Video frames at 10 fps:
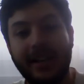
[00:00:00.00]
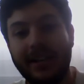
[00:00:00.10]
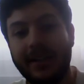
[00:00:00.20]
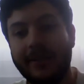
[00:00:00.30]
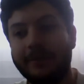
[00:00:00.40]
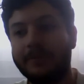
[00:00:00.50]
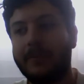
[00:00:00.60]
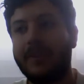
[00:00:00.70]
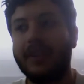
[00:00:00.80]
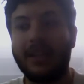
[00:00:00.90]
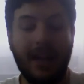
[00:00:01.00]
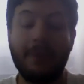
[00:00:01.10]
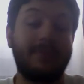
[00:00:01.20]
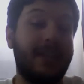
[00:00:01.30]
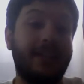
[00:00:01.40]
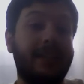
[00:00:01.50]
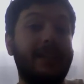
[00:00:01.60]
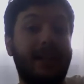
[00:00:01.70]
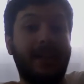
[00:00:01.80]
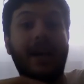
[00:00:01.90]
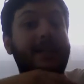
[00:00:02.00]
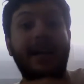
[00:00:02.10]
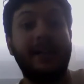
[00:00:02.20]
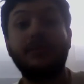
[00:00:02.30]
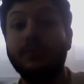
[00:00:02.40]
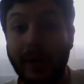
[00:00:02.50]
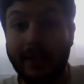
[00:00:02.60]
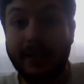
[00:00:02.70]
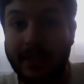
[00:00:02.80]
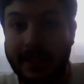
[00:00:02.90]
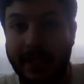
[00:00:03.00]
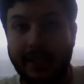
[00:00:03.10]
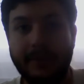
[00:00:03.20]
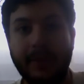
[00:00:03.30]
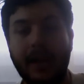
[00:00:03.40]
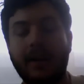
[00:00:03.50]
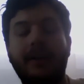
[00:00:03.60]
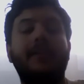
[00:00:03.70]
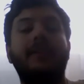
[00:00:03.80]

Um, that I'm technically like I, I had to wait till the second uh,